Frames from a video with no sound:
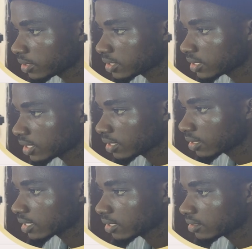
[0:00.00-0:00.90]
it here.
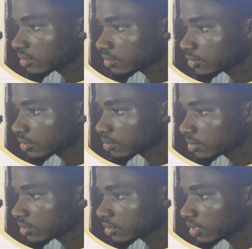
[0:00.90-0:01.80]
Just
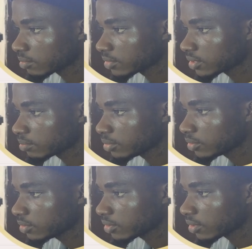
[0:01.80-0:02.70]
put this
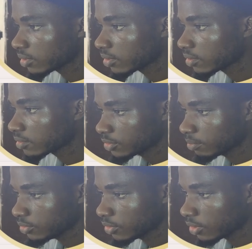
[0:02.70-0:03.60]
blue color. The
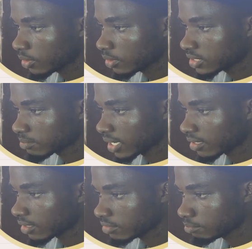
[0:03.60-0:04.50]
blue color is my
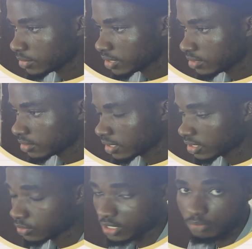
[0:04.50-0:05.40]
mid
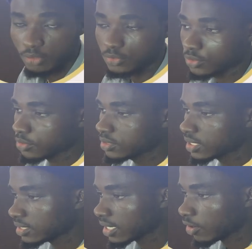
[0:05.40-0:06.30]
equilibrium zone,
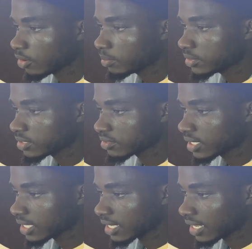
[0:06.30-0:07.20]
the up is
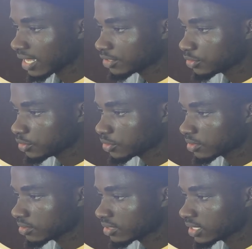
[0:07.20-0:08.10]
red, and I like to use
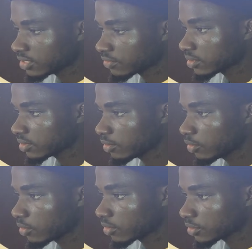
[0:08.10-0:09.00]
green for the
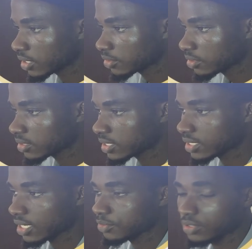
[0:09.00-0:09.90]
low. So you can just
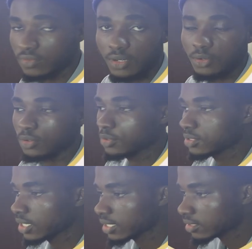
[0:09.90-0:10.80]
decide whatever color you
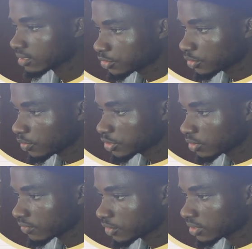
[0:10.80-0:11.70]
like. So once
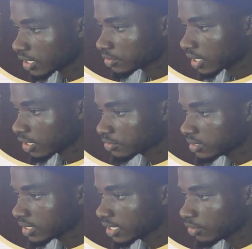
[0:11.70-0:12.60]
you have done that, you can
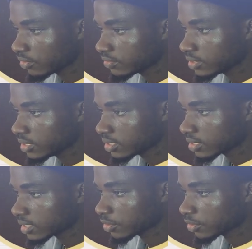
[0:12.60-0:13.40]
actually take off this